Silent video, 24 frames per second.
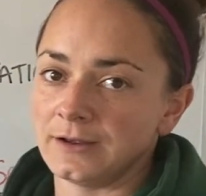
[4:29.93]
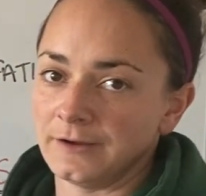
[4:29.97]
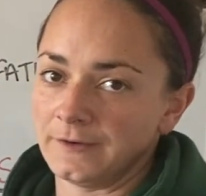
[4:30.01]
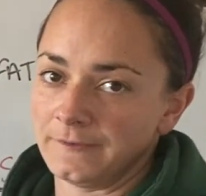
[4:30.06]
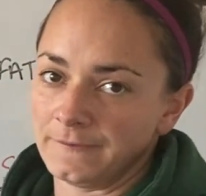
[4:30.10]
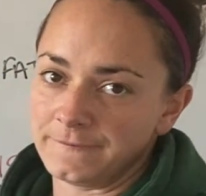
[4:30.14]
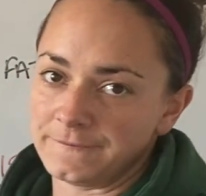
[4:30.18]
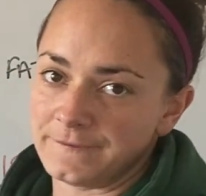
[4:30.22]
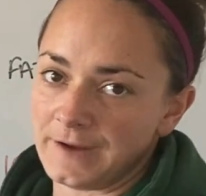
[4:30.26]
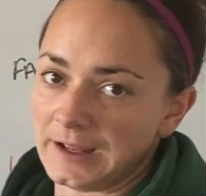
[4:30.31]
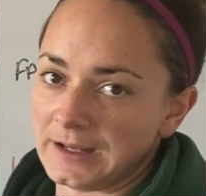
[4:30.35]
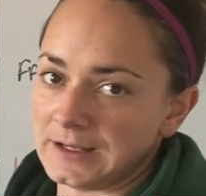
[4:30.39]

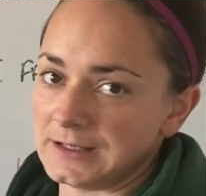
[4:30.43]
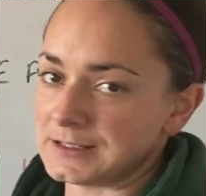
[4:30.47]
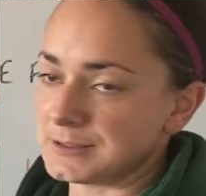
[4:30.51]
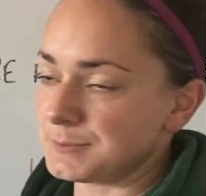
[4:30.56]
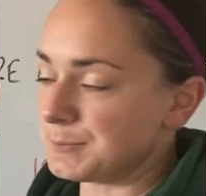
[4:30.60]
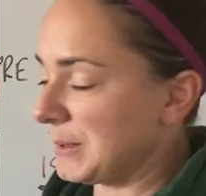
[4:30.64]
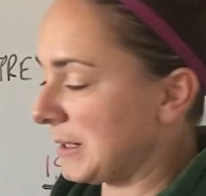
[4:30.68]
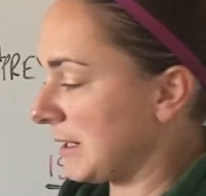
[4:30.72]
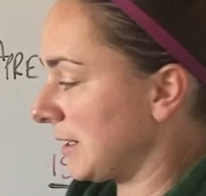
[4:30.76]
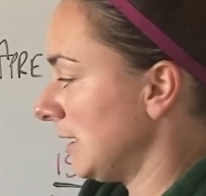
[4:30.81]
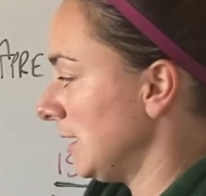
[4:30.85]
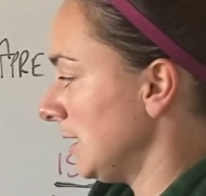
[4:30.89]
phase,
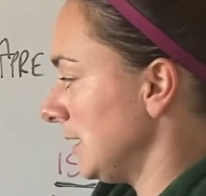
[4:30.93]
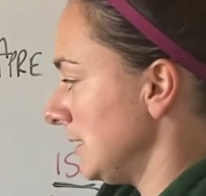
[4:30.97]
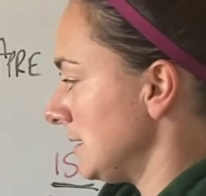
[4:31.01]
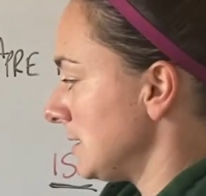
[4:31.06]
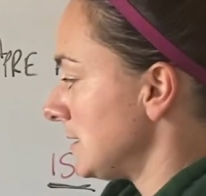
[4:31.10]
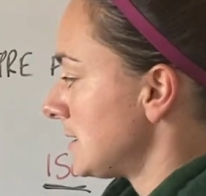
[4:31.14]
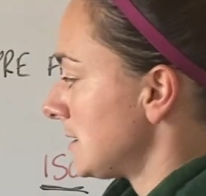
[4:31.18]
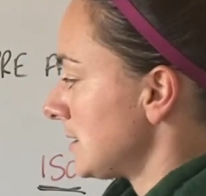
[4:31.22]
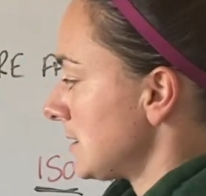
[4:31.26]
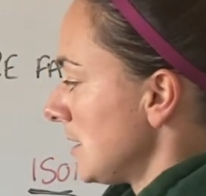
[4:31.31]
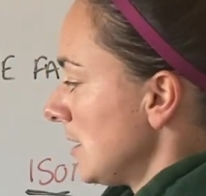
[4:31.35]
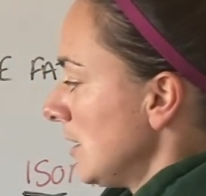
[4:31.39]

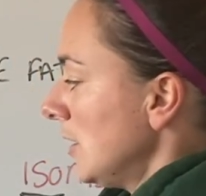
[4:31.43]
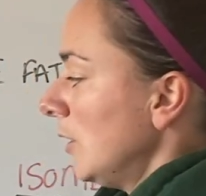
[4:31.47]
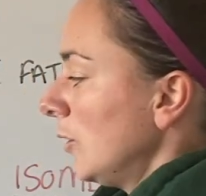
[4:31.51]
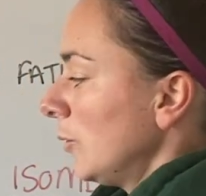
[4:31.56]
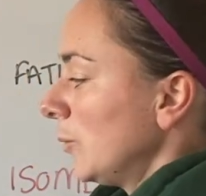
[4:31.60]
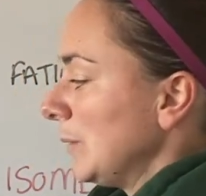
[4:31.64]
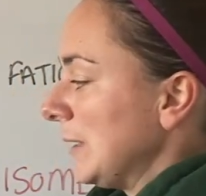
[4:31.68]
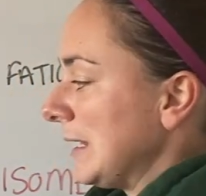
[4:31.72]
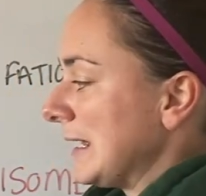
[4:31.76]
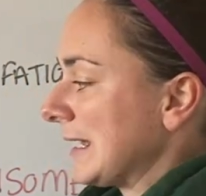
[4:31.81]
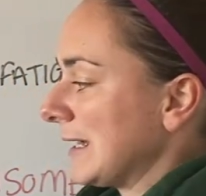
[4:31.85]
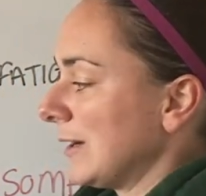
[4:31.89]
because
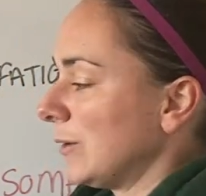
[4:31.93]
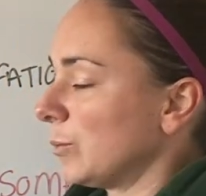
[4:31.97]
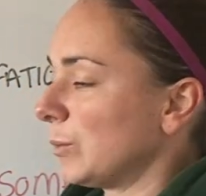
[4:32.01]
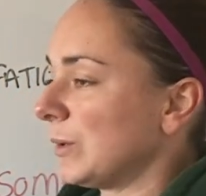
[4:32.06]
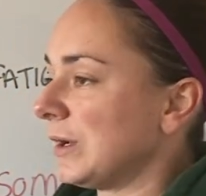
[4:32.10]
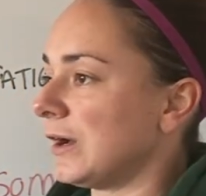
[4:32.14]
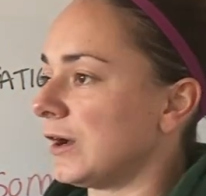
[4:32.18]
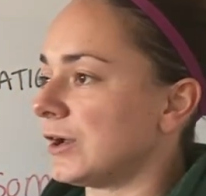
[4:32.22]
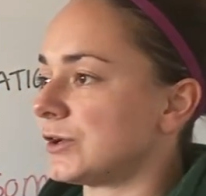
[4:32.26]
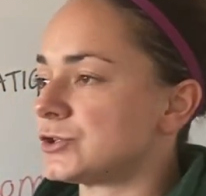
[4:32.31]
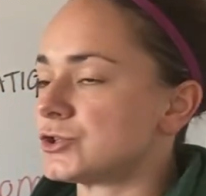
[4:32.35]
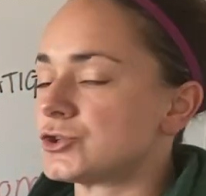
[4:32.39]
we
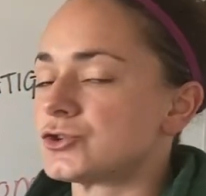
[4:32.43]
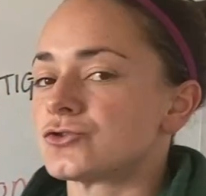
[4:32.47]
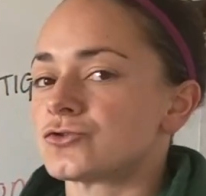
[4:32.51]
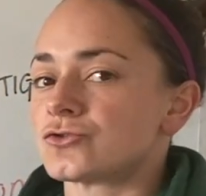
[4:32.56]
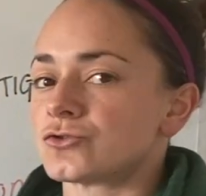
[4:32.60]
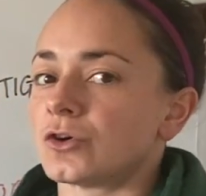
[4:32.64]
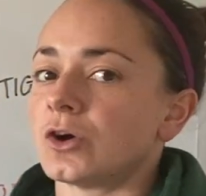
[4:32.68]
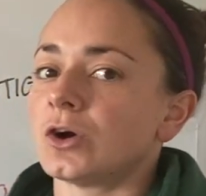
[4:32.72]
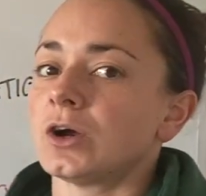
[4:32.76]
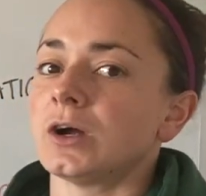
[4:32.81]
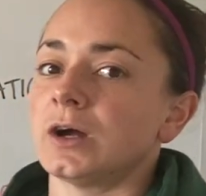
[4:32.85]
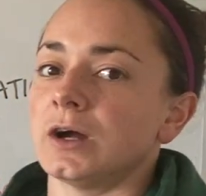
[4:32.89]
are
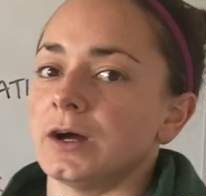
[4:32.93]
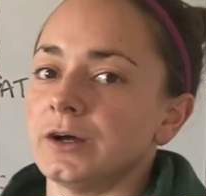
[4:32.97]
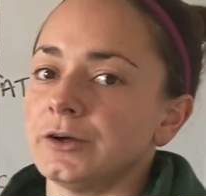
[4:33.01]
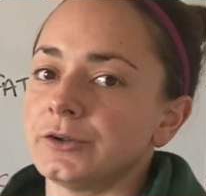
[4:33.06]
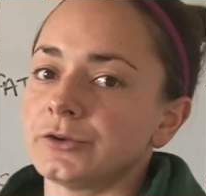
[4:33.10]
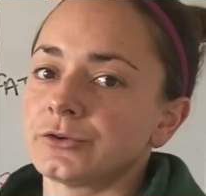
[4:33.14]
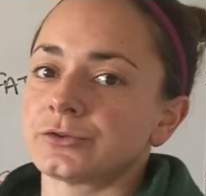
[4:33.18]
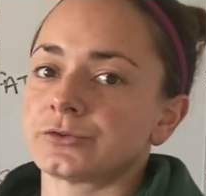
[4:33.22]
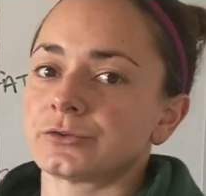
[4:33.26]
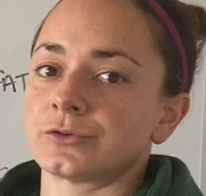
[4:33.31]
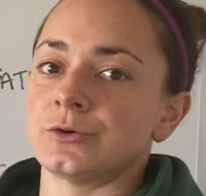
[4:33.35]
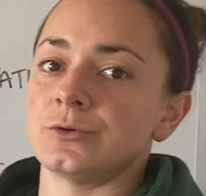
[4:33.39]
stronger
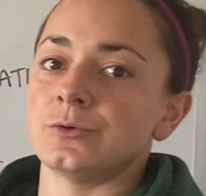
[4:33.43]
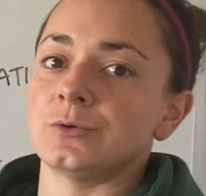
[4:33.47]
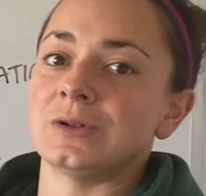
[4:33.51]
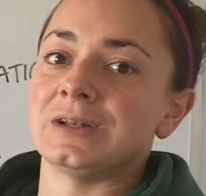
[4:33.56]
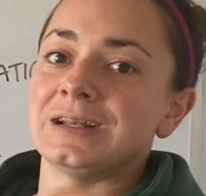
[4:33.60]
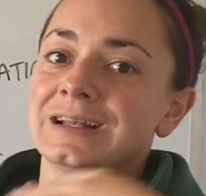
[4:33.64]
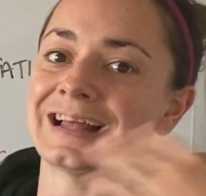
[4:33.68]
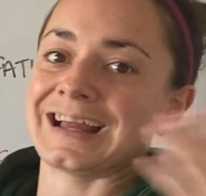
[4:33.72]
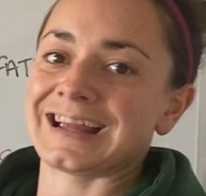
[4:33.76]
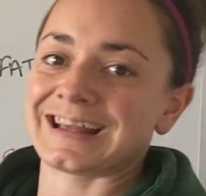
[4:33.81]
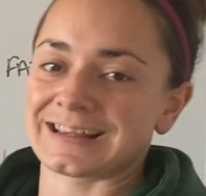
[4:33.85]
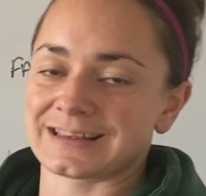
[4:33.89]
through
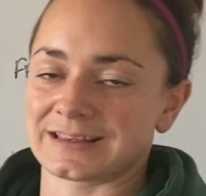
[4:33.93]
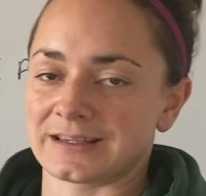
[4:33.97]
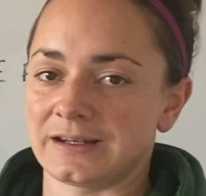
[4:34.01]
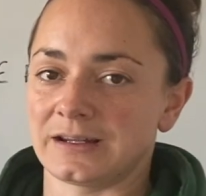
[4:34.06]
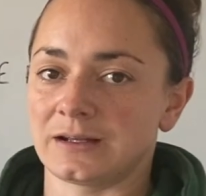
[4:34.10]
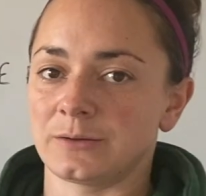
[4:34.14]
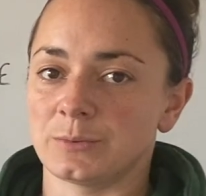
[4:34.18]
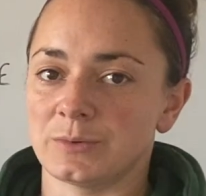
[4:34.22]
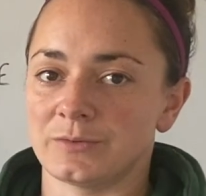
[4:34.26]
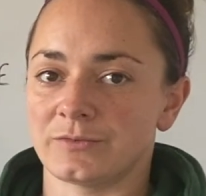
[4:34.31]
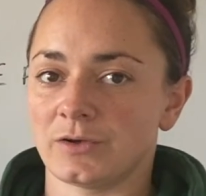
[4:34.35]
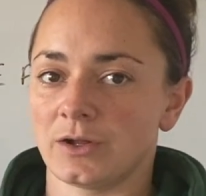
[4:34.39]

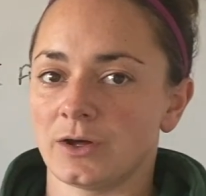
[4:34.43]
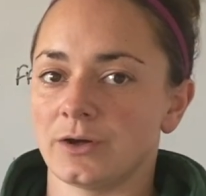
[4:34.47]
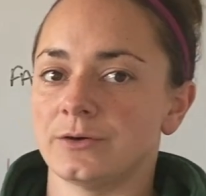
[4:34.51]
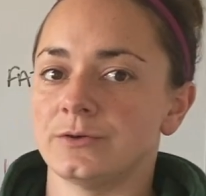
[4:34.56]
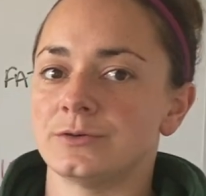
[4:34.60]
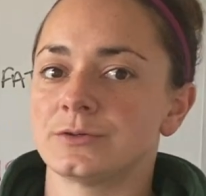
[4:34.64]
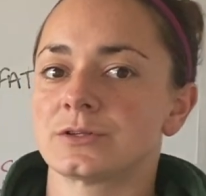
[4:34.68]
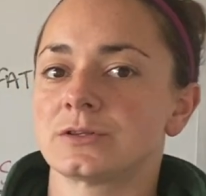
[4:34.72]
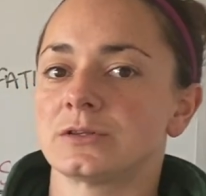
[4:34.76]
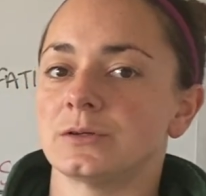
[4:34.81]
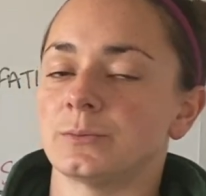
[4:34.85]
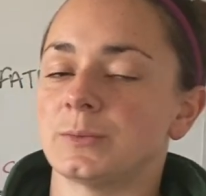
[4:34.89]
lengthening with load
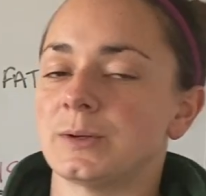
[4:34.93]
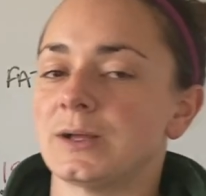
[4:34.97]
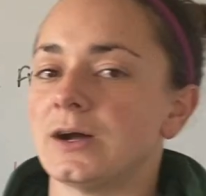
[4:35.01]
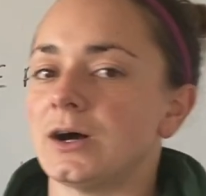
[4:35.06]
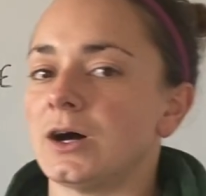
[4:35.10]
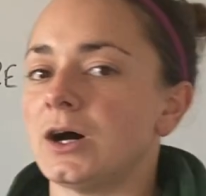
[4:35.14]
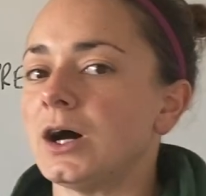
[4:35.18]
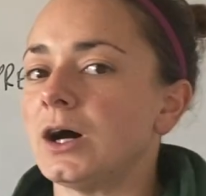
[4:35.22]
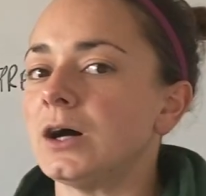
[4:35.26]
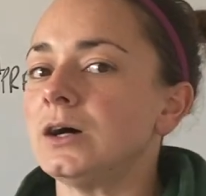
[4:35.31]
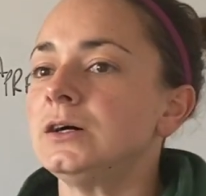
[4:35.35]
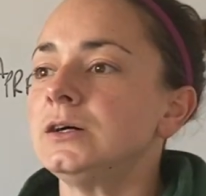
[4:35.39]
than we
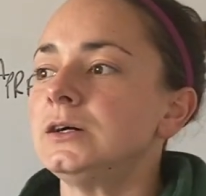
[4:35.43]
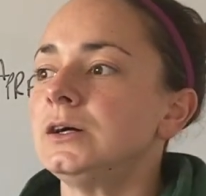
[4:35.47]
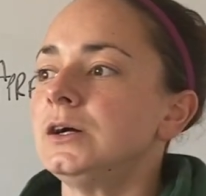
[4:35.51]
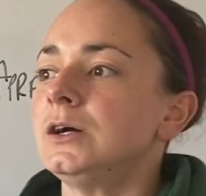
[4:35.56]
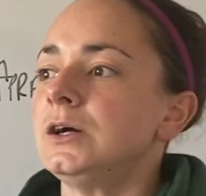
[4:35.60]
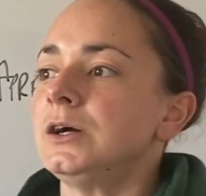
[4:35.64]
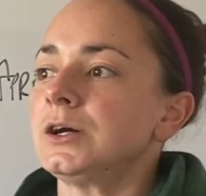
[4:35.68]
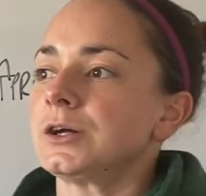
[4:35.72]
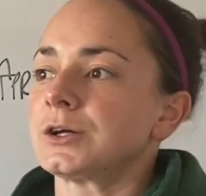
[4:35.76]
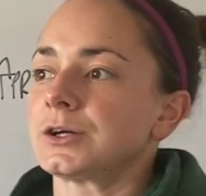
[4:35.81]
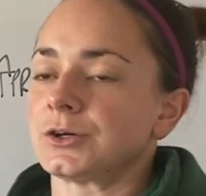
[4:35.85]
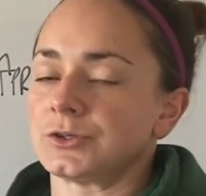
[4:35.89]
are
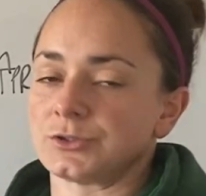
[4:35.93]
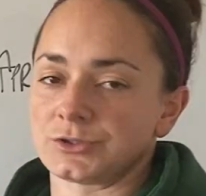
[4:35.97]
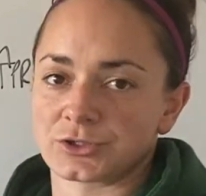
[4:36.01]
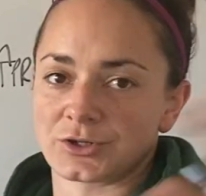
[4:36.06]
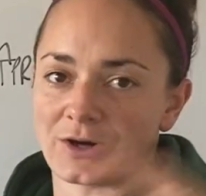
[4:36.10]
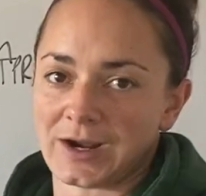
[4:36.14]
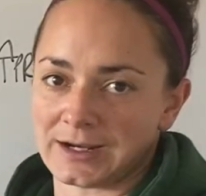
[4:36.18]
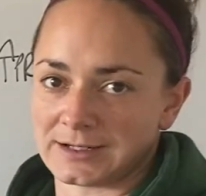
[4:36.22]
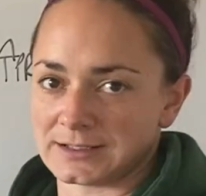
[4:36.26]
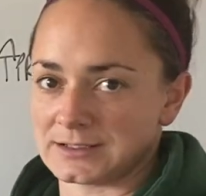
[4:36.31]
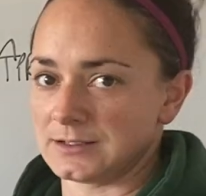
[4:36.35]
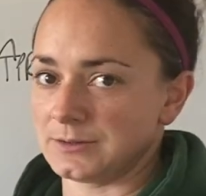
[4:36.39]

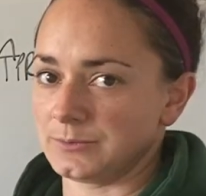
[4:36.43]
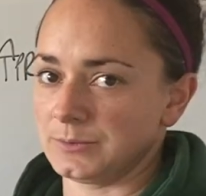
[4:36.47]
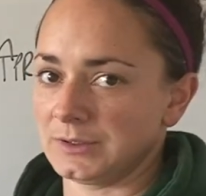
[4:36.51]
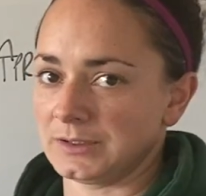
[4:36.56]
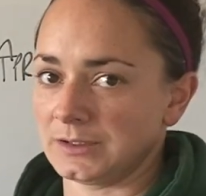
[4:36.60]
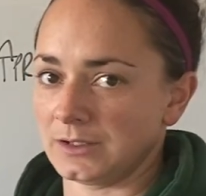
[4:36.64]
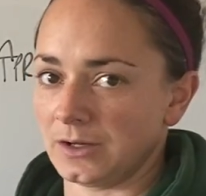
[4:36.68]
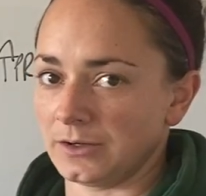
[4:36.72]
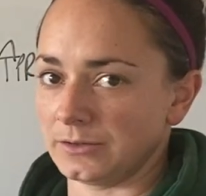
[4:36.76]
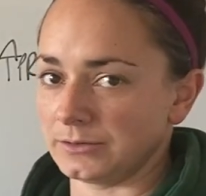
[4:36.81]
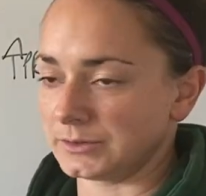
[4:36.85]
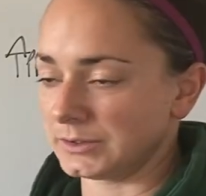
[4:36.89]
contracting with
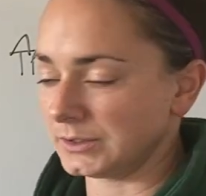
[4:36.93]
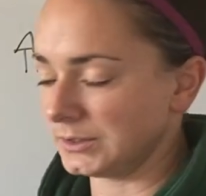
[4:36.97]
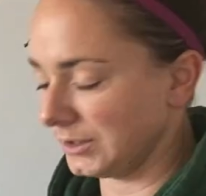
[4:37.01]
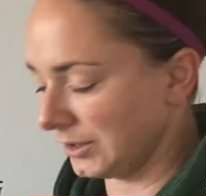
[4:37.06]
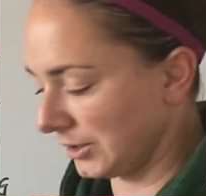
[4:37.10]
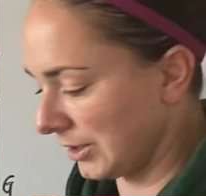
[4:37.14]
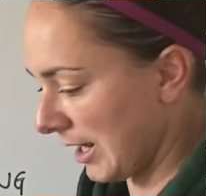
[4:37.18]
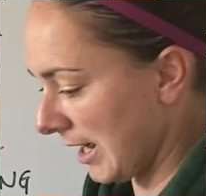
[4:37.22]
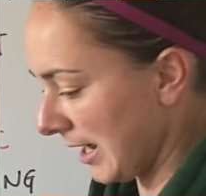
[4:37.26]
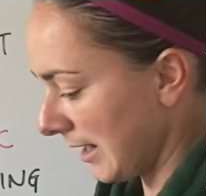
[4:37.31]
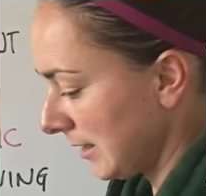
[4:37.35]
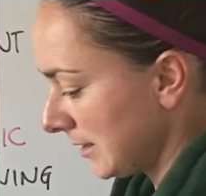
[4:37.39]
load.
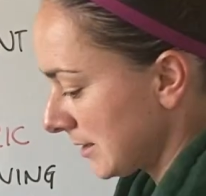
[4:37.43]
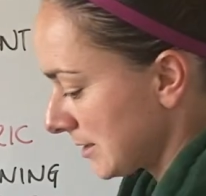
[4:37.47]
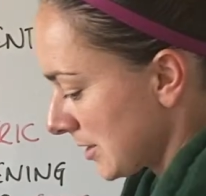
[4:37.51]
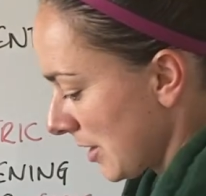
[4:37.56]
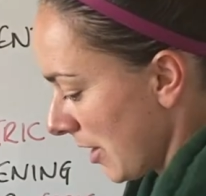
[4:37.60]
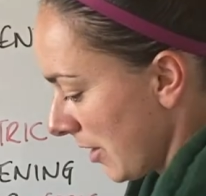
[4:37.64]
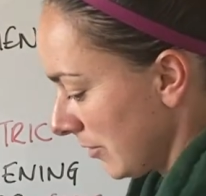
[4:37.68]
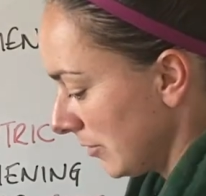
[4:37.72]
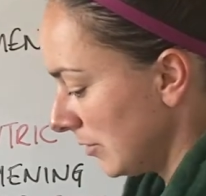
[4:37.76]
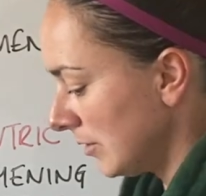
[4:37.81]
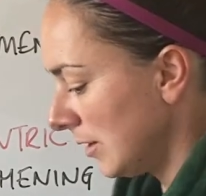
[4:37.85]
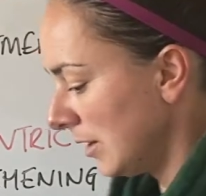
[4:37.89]
Okay,
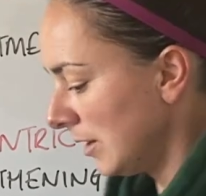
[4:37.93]
so